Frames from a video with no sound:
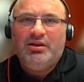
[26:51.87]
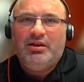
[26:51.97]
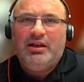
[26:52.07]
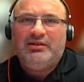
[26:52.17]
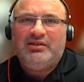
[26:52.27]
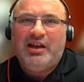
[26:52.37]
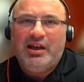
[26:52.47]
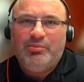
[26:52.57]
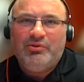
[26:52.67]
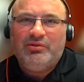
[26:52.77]
at
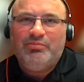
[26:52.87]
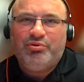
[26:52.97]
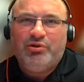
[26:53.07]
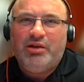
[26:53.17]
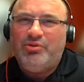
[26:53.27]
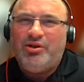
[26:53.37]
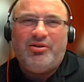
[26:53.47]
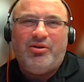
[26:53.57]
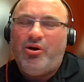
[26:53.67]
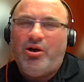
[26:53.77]
times in prayer, not
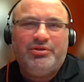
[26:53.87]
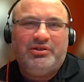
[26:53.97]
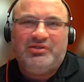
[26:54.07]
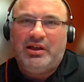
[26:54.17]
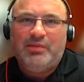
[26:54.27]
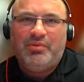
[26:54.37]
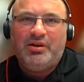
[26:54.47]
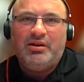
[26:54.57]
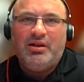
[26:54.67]
all the time, but